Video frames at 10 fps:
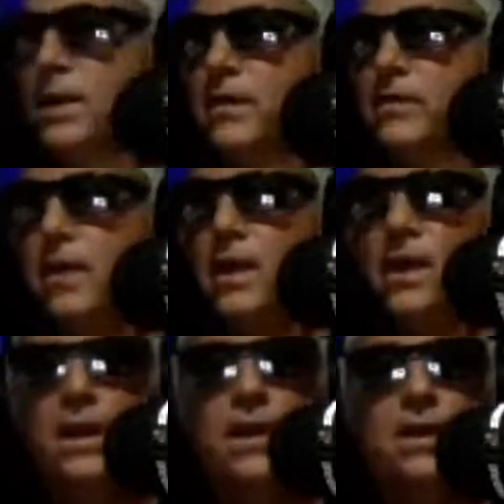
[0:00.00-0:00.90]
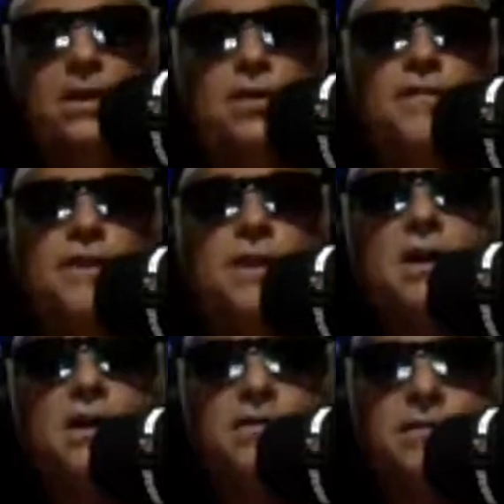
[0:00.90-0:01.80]
It's kind of like a, you feed
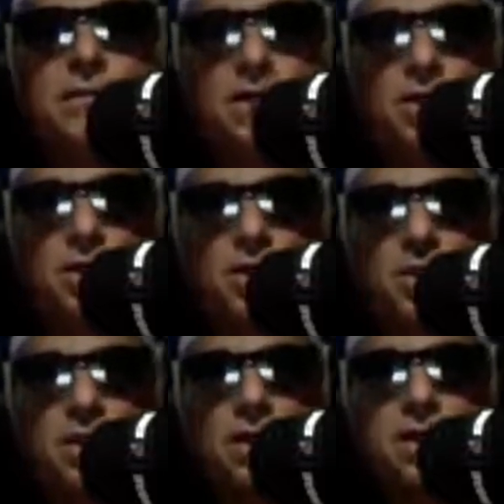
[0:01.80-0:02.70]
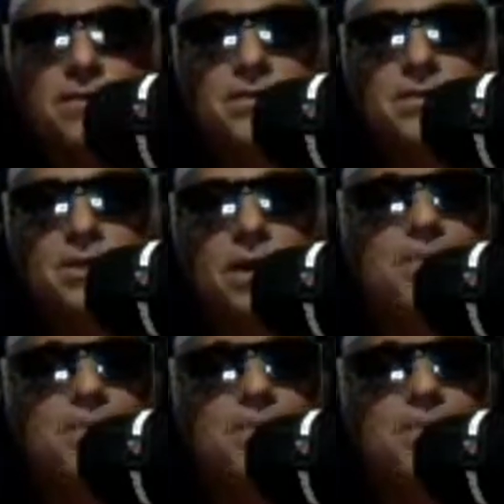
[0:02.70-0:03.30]
off of each other, right? So I